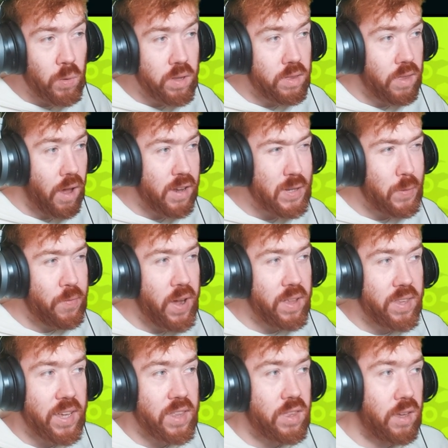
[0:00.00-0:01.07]
one does, to be fair,
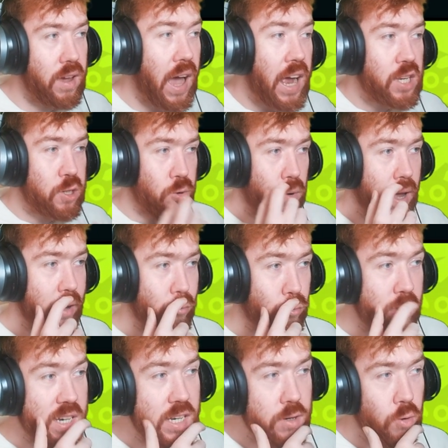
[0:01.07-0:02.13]
to get the actual, like,
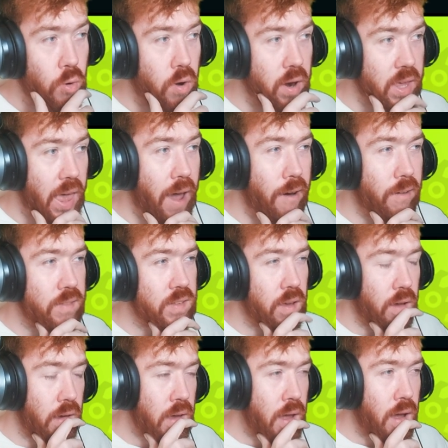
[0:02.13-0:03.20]
restore on a
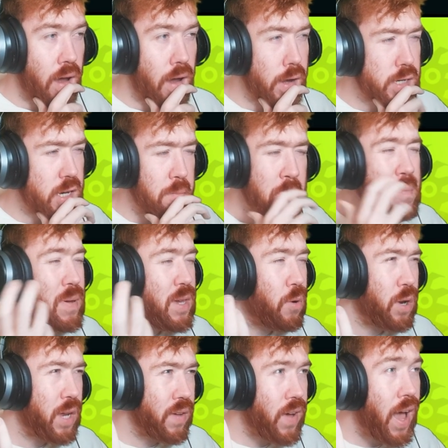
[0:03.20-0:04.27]
character. So maybe you
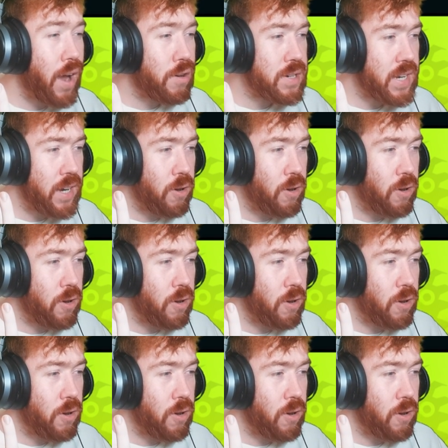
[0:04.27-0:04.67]
want to give accuracy a